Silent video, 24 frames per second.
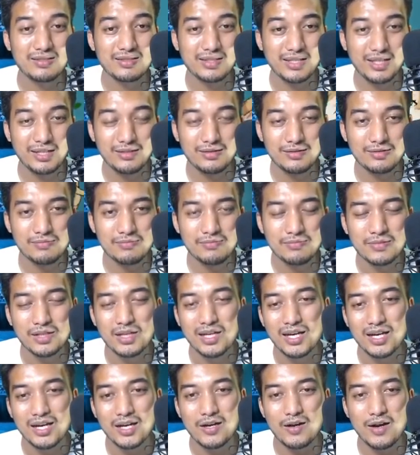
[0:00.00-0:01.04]
kingdom
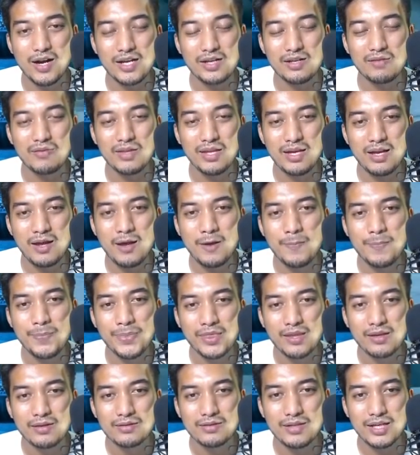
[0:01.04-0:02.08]
uh, right over there.
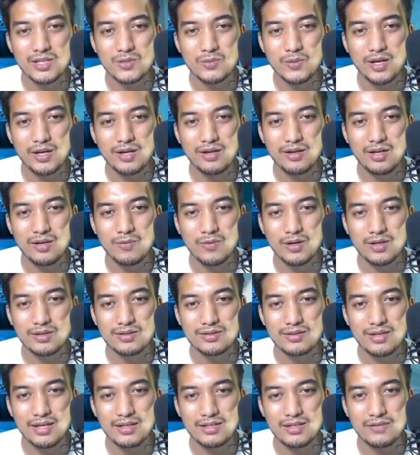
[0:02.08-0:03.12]
That's why he really
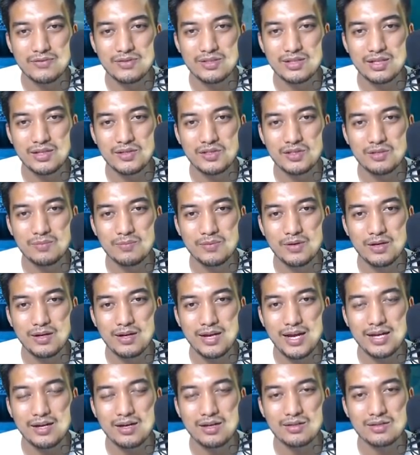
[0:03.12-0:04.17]
wants that devastation.
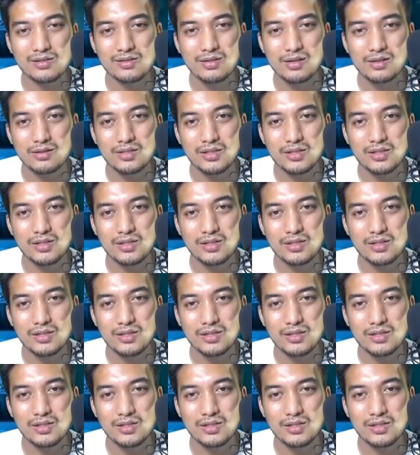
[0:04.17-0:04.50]
But I got sucked